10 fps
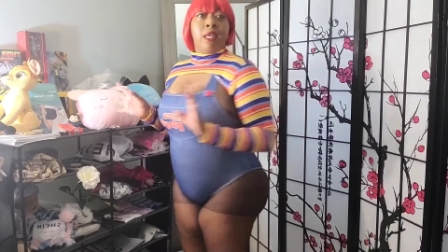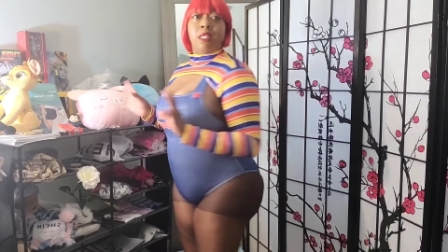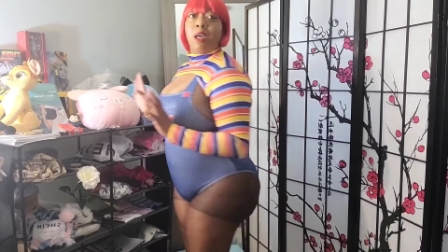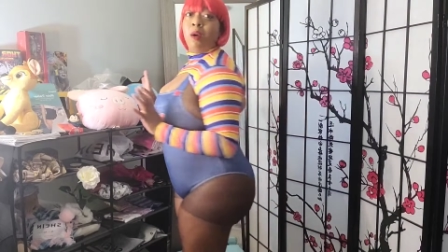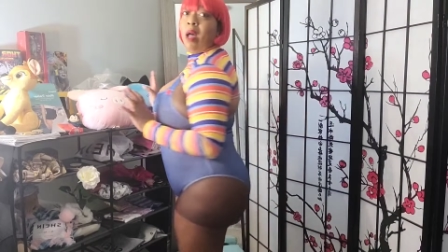
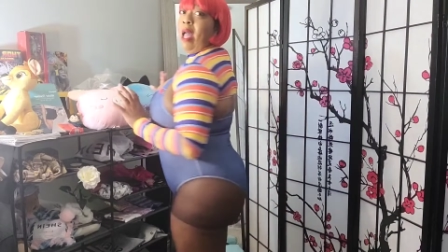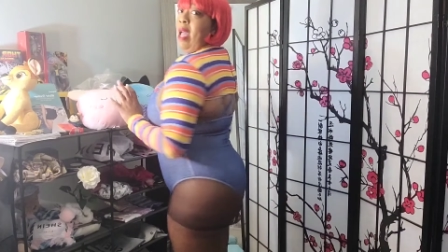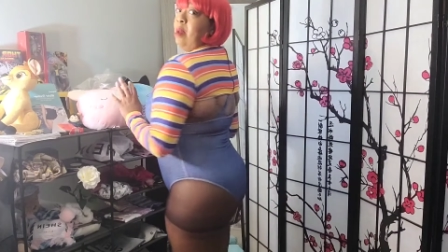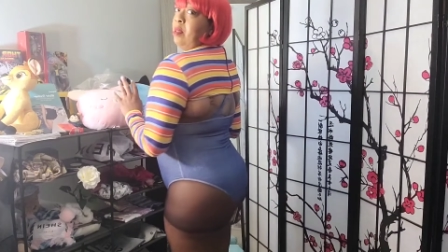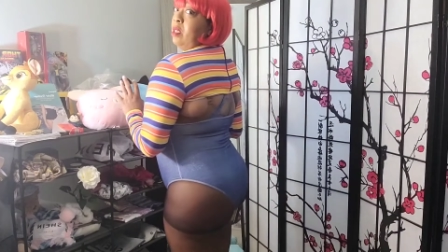So
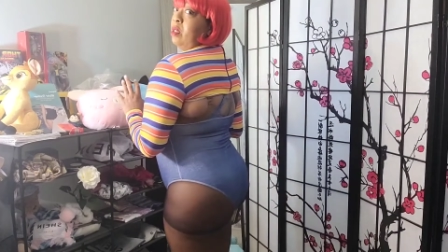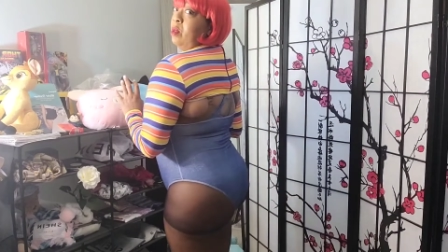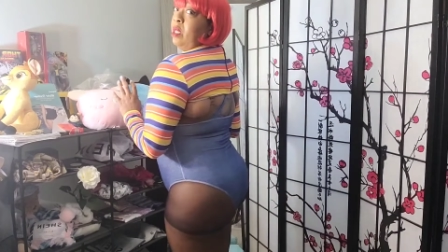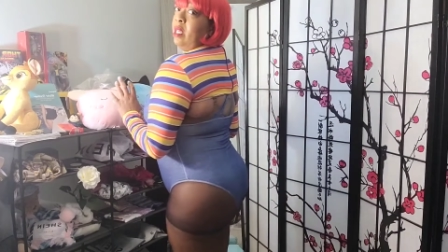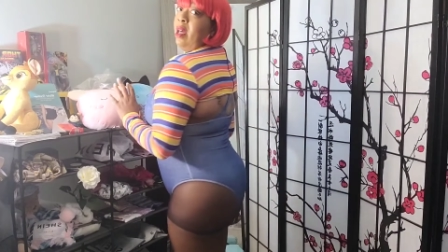I
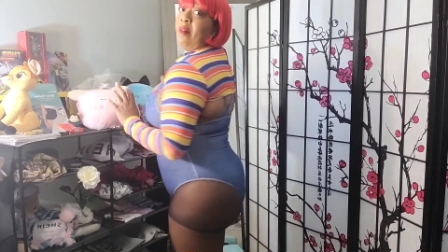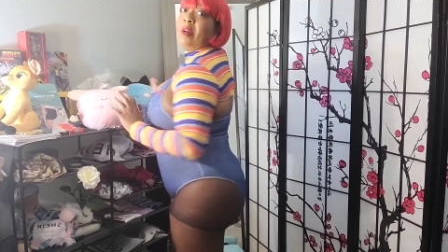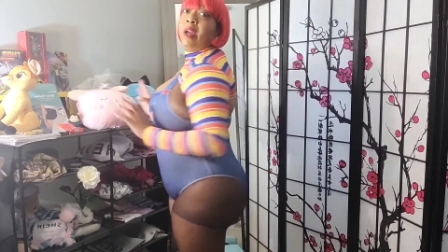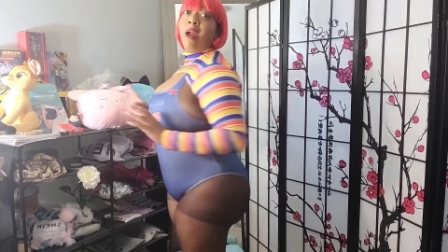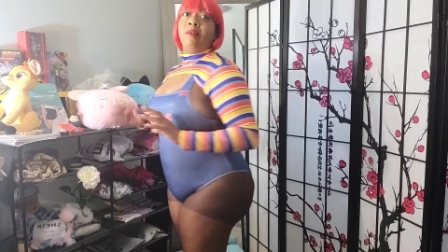absolutely love
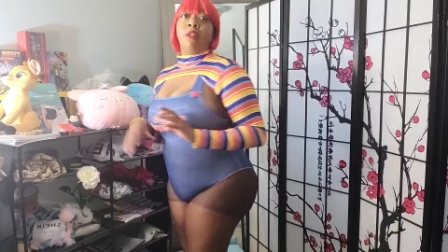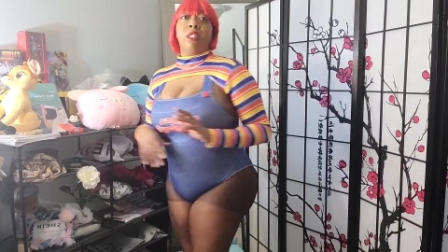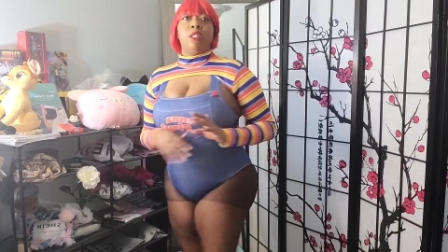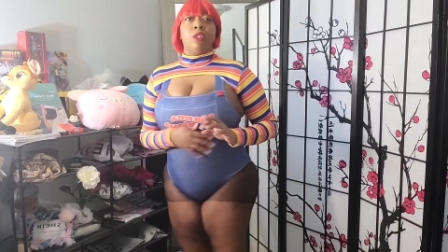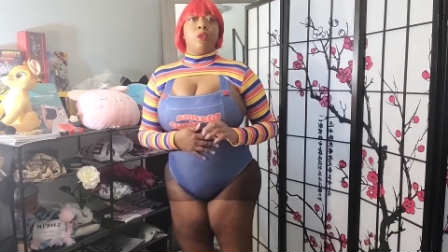it. I
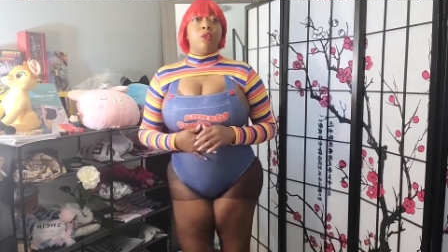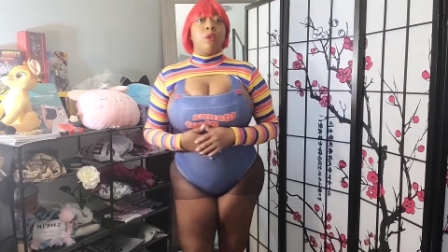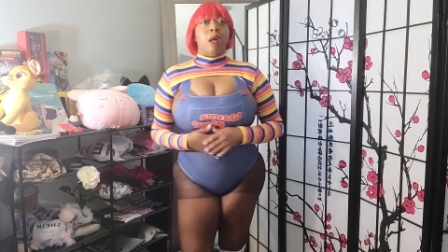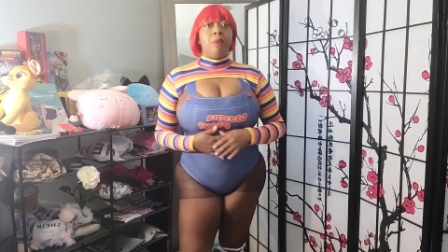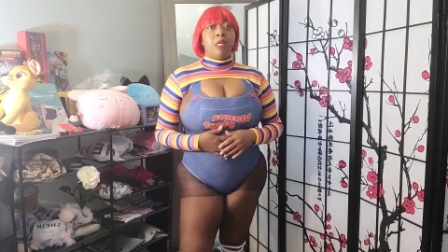really do.
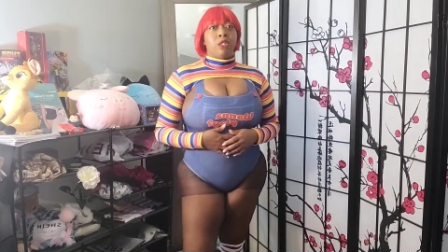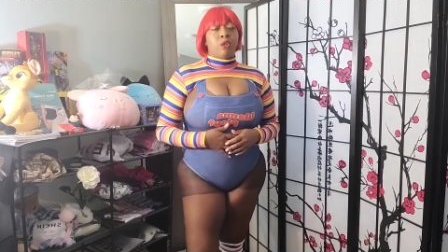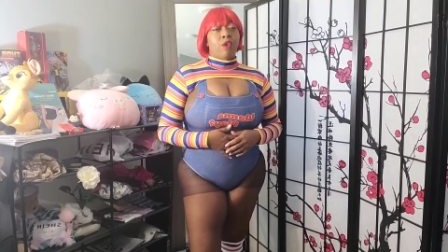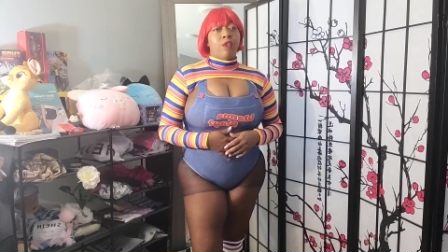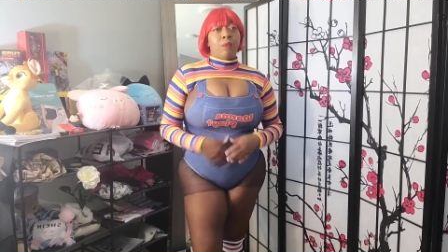So I'm not
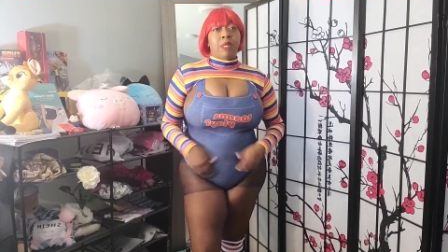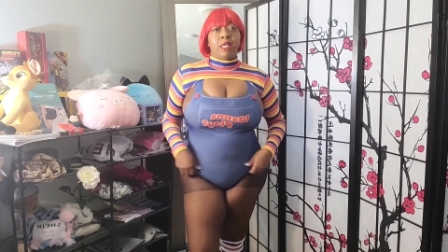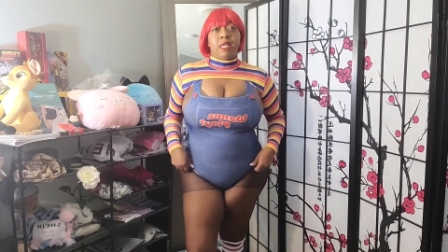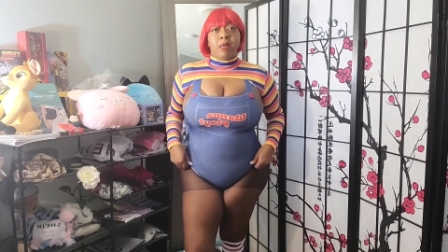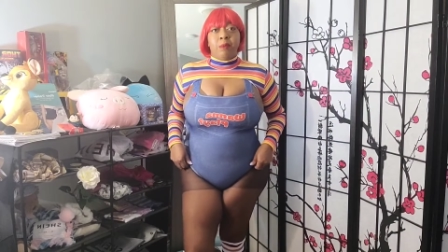sure if I'm
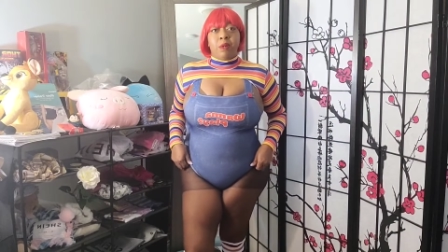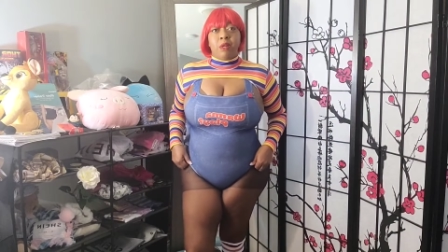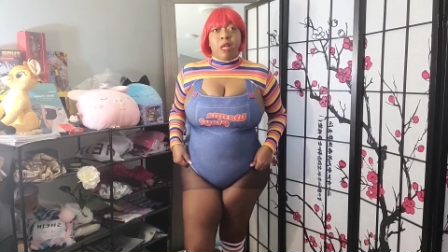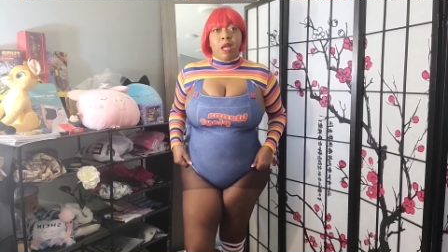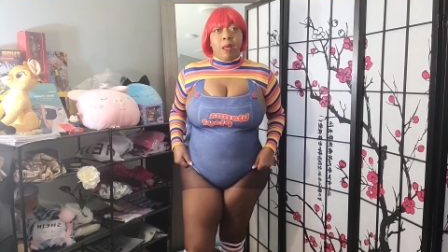gonna keep it
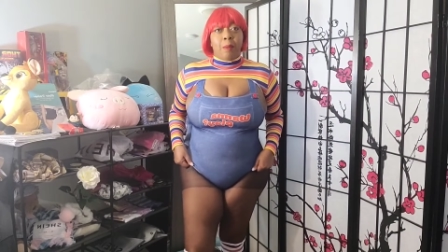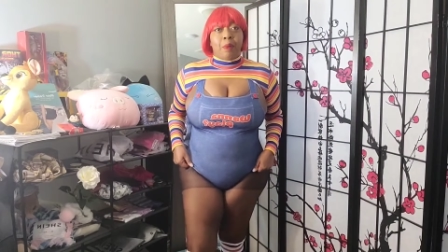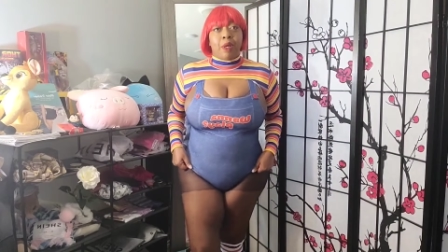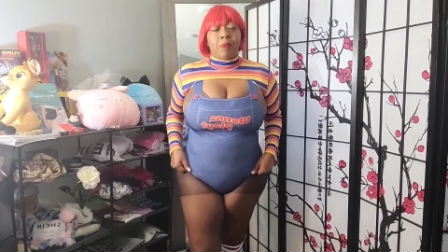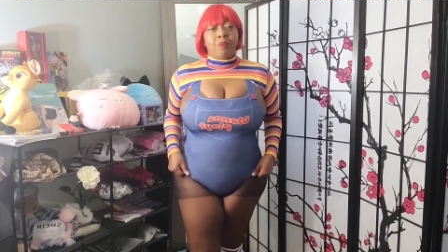or not,
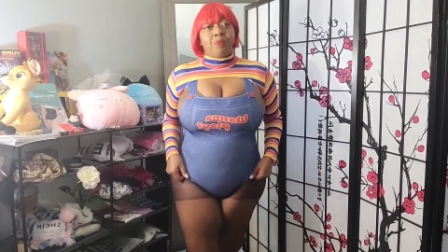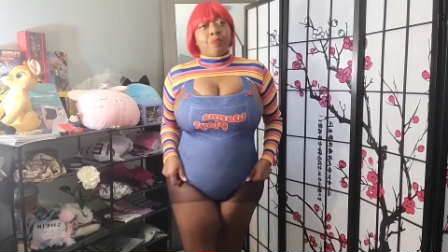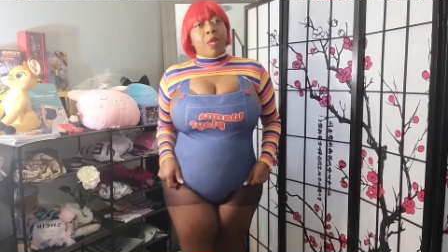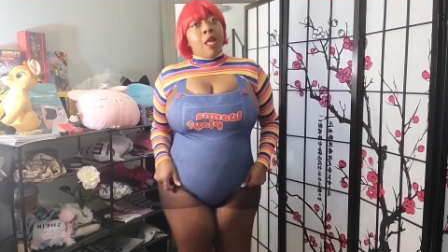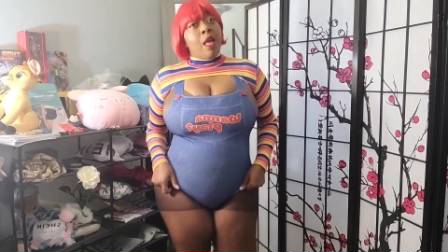but
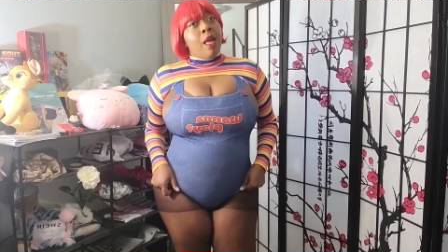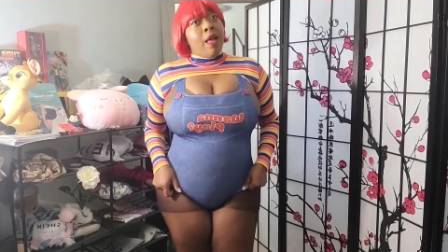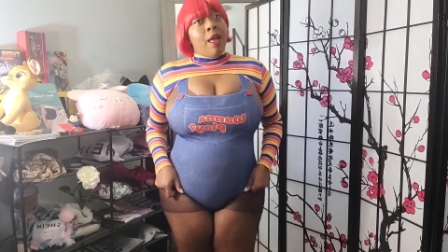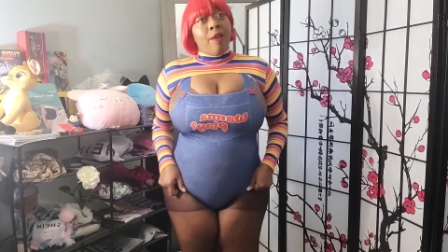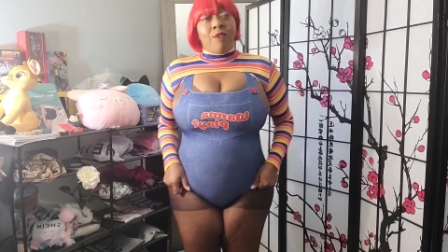
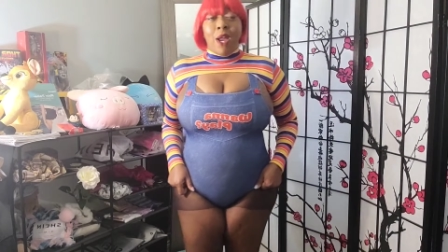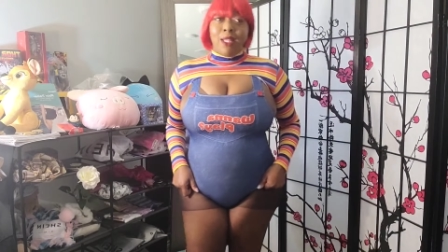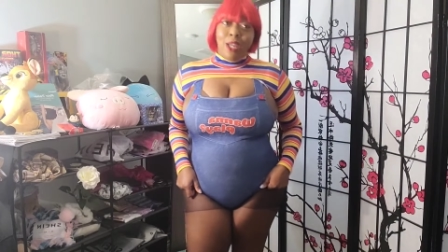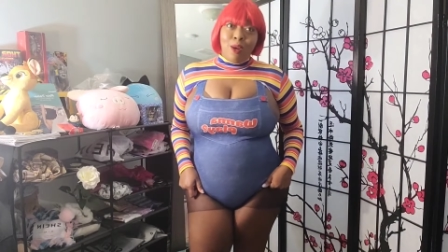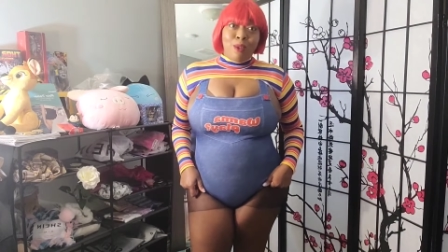if
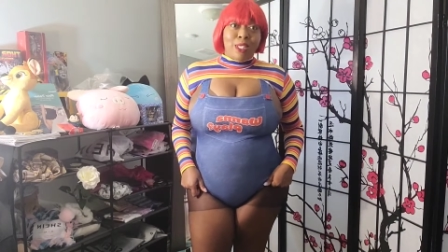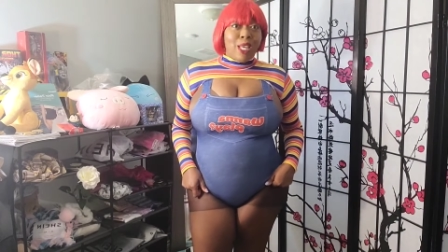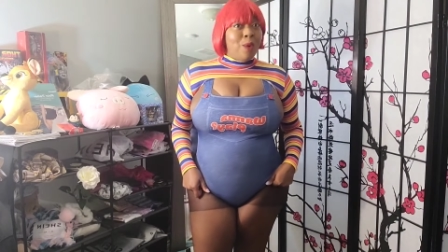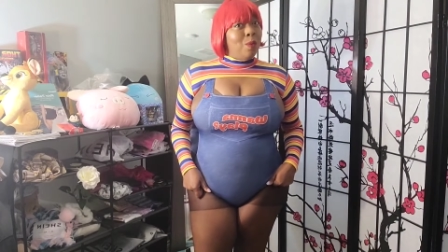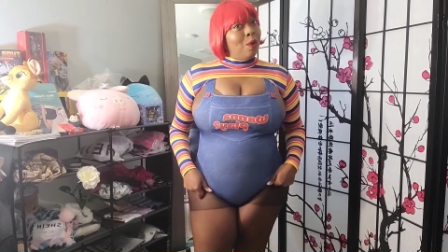I don't,
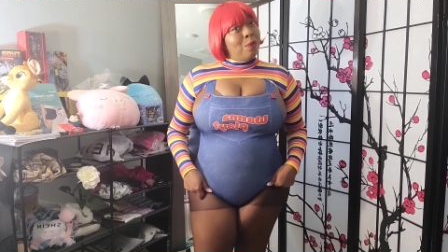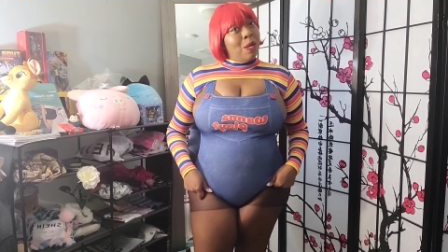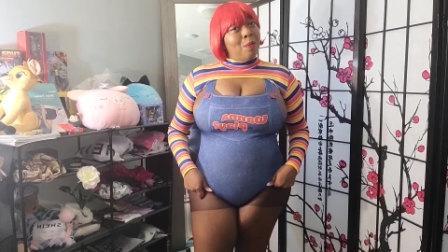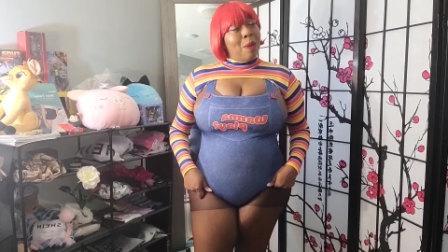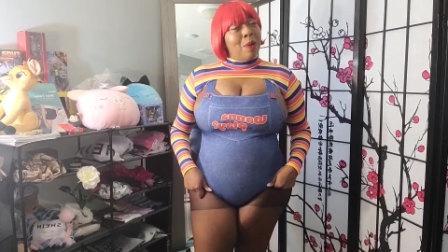it will
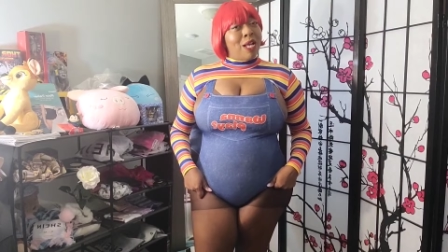be on my